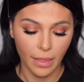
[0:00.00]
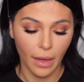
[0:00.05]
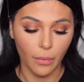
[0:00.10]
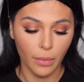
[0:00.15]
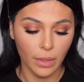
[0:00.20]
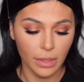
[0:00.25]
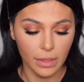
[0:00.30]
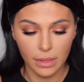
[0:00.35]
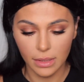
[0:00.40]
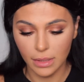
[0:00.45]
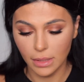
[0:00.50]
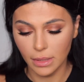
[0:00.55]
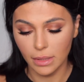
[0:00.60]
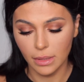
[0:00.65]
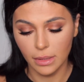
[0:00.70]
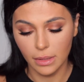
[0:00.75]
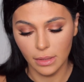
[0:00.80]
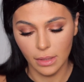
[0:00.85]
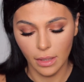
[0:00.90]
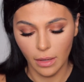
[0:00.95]
that
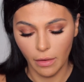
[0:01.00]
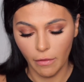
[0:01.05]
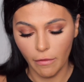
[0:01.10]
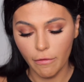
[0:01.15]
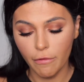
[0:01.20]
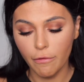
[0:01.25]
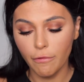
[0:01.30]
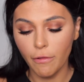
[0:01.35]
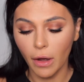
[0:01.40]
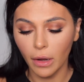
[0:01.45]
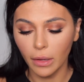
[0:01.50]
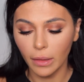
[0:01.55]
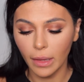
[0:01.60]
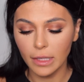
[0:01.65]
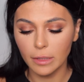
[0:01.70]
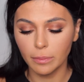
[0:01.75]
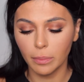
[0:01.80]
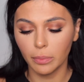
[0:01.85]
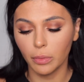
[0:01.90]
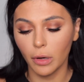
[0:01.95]
was far
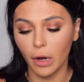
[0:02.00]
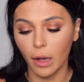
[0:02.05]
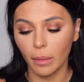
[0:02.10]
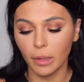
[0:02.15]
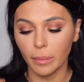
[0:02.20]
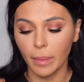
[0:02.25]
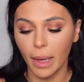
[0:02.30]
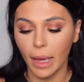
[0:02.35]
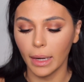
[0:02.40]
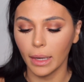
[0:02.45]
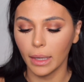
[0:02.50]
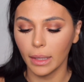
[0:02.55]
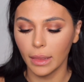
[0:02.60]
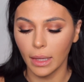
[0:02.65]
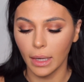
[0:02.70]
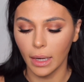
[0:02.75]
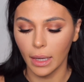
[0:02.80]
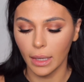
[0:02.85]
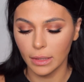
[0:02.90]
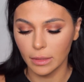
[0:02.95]
less problematic
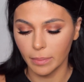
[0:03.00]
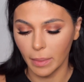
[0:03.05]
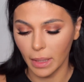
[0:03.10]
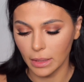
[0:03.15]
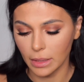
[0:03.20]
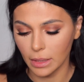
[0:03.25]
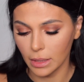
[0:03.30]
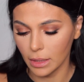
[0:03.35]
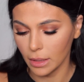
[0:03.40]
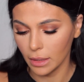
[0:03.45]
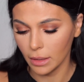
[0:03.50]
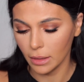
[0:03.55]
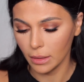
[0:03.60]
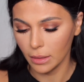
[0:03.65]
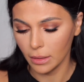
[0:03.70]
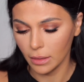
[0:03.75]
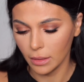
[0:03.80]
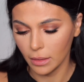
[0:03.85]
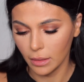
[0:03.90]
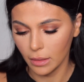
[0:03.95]
than I expected.
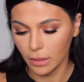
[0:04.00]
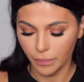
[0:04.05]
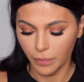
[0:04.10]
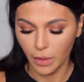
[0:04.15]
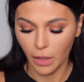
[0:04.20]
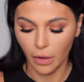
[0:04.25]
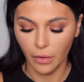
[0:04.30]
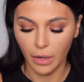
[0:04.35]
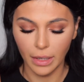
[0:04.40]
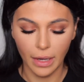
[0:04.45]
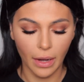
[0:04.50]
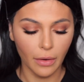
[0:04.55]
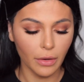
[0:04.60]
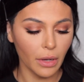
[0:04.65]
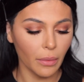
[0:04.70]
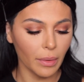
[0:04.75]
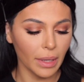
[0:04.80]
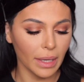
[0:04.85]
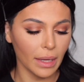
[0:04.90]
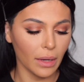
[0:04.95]
All right, now
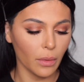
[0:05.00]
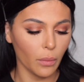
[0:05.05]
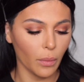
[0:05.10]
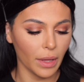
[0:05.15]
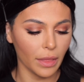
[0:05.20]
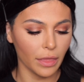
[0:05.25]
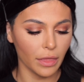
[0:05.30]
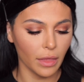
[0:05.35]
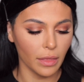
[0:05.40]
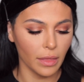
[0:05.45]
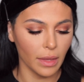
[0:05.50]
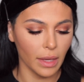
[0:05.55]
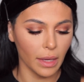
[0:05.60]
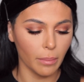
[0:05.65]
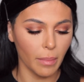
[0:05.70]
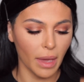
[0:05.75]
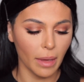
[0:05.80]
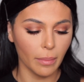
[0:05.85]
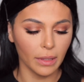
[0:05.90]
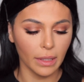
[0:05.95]
going in with the
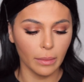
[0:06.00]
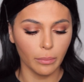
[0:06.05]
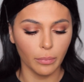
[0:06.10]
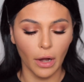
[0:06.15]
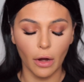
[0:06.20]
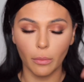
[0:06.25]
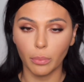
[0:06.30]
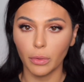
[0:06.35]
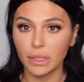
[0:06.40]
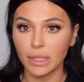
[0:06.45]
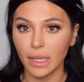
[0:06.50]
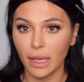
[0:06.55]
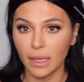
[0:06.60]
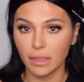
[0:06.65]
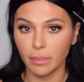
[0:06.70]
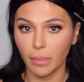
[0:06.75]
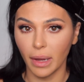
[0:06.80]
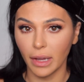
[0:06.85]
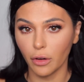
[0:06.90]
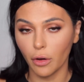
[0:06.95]
Maybelline Brow
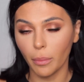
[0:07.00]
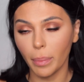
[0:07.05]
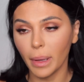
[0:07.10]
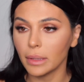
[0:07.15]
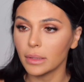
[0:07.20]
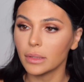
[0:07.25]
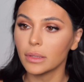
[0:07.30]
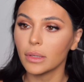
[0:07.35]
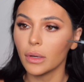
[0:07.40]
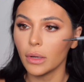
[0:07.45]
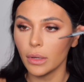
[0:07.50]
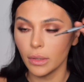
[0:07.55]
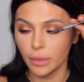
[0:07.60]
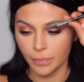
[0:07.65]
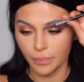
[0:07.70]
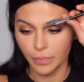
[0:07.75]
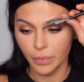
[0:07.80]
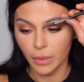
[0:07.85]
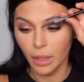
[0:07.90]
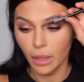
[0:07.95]
Precise Micro Pencil.
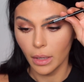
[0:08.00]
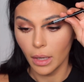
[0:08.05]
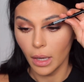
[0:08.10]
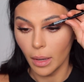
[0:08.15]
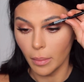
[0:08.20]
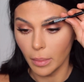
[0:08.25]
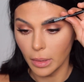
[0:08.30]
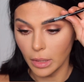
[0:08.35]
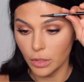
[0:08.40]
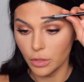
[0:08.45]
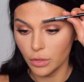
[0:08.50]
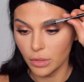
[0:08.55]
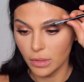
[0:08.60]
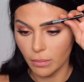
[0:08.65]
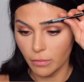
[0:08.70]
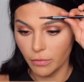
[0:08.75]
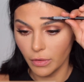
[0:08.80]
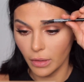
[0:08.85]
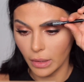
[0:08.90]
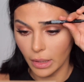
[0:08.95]
I'm gonna do
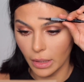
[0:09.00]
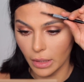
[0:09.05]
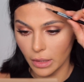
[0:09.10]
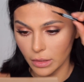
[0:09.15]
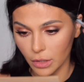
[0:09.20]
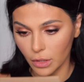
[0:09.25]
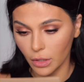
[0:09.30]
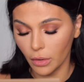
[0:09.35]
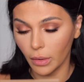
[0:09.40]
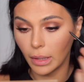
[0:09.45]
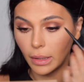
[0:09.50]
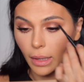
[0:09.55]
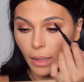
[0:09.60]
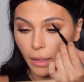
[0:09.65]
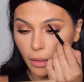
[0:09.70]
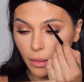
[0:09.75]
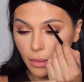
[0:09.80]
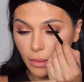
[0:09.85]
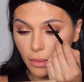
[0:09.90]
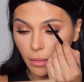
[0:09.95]
some filling because you know I
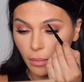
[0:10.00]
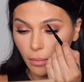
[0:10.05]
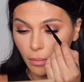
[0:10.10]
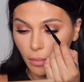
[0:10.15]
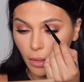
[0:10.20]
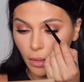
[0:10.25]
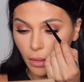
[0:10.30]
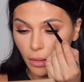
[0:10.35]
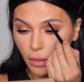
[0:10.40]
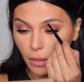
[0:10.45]
like some